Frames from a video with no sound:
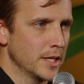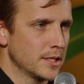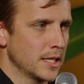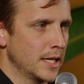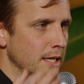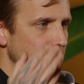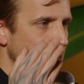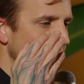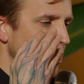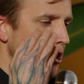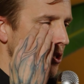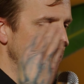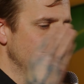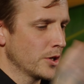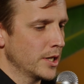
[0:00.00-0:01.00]
It's like
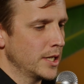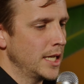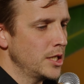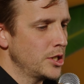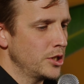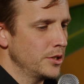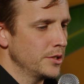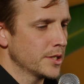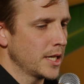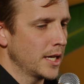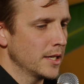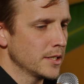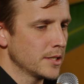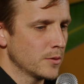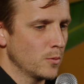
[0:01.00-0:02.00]
you've got a niche use
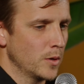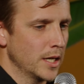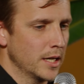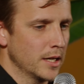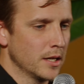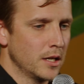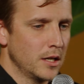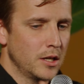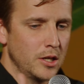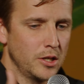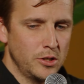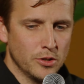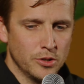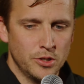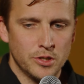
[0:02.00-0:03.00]
case where
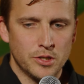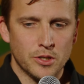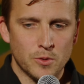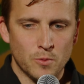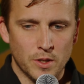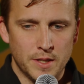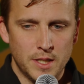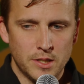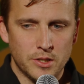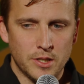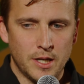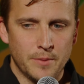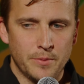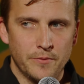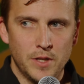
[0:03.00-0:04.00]
your users want this
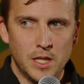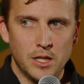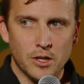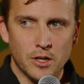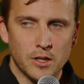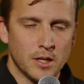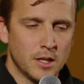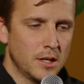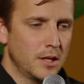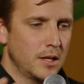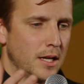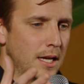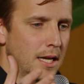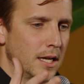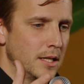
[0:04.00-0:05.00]
type of video,
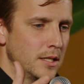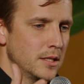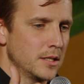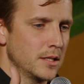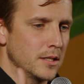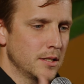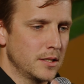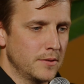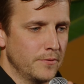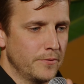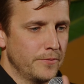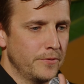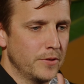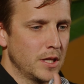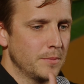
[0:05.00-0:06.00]
and
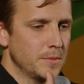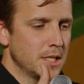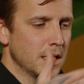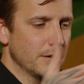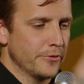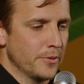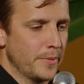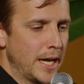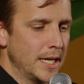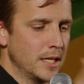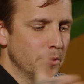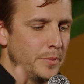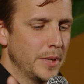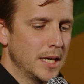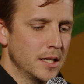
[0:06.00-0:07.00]
for them to get from A
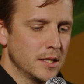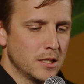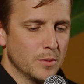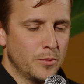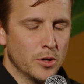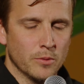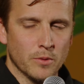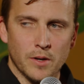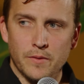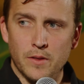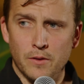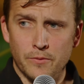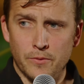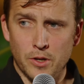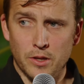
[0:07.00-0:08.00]
to B to the point where
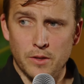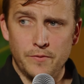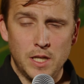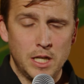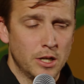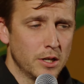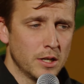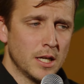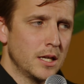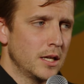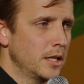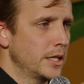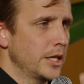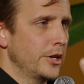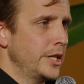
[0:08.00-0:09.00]
they've got the video,
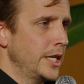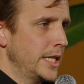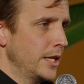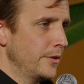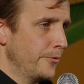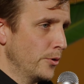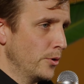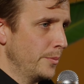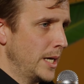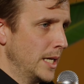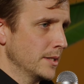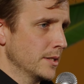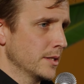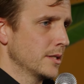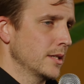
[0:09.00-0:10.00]
they only need 4
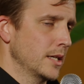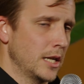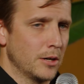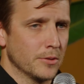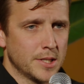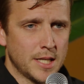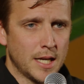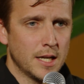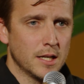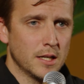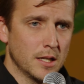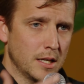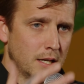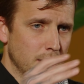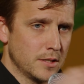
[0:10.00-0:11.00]
buttons. And I would
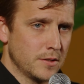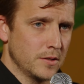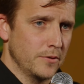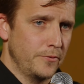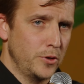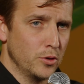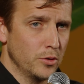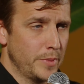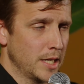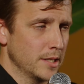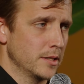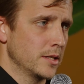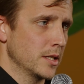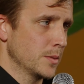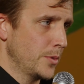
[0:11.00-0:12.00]
say as few
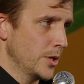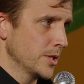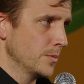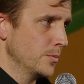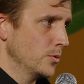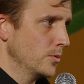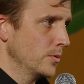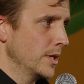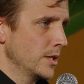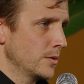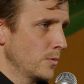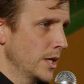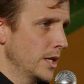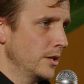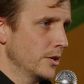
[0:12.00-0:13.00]
buttons as possible
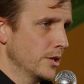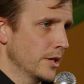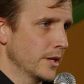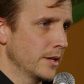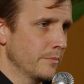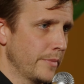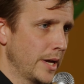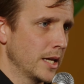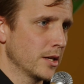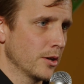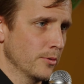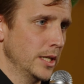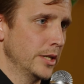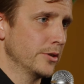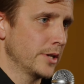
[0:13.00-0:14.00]
is where you're going to make
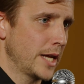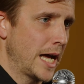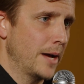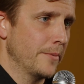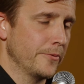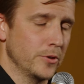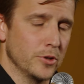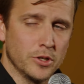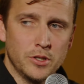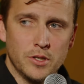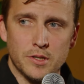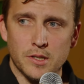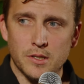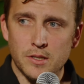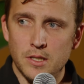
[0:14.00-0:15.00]
a really good app for your
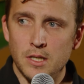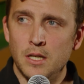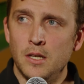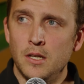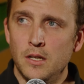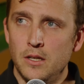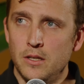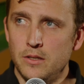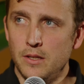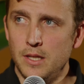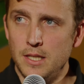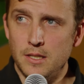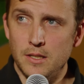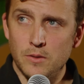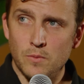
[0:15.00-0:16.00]
users. So
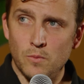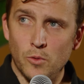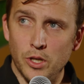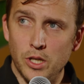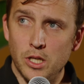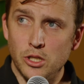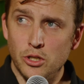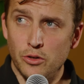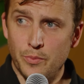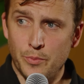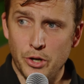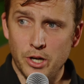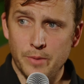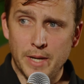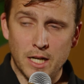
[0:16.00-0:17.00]
this is what you can do with
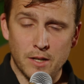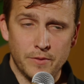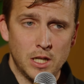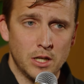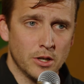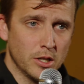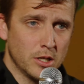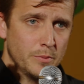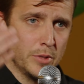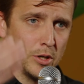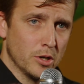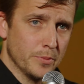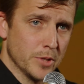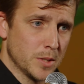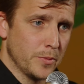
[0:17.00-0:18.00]
programmatic video. You can
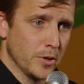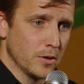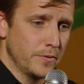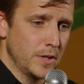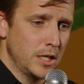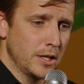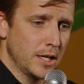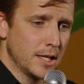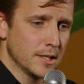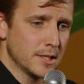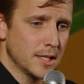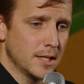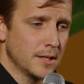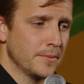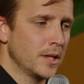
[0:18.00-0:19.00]
build a bespoke video
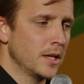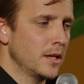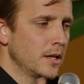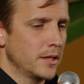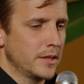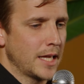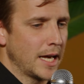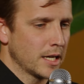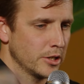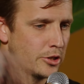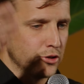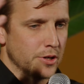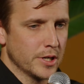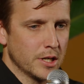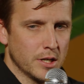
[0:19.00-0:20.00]
editor that
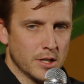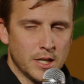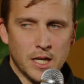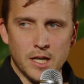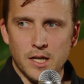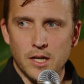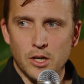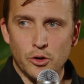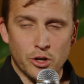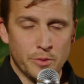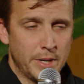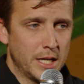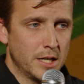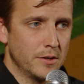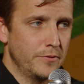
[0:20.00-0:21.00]
can trigger an
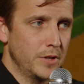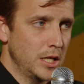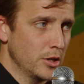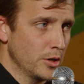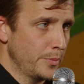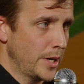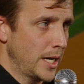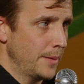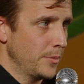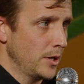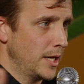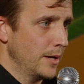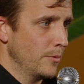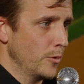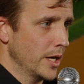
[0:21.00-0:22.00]
automated video
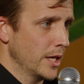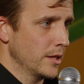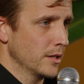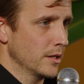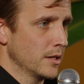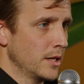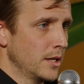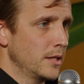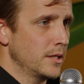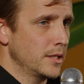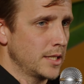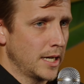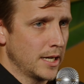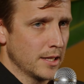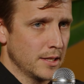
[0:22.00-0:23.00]
pipeline where the
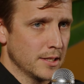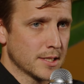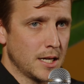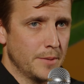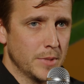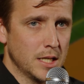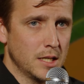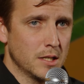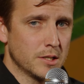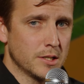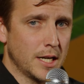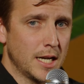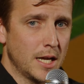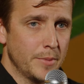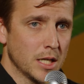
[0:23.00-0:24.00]
data that's coming in is
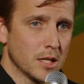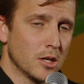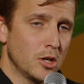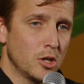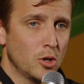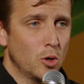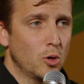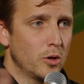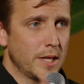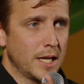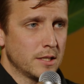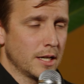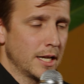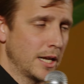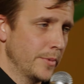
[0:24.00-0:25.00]
dynamic, or
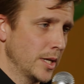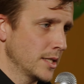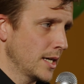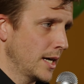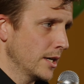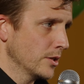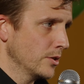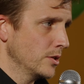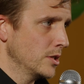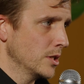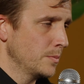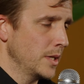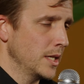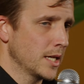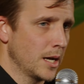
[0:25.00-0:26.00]
that dynamic data could
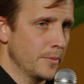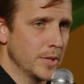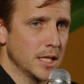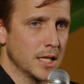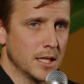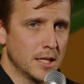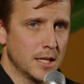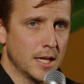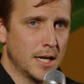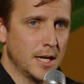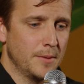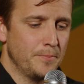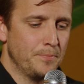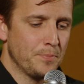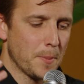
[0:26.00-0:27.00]
just be coming in
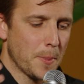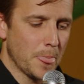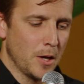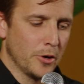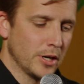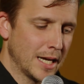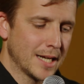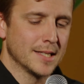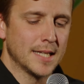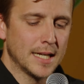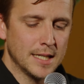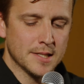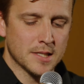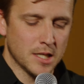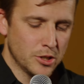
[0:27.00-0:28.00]
on like a
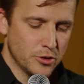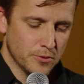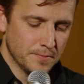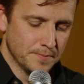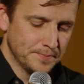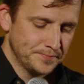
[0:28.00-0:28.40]
daily schedule.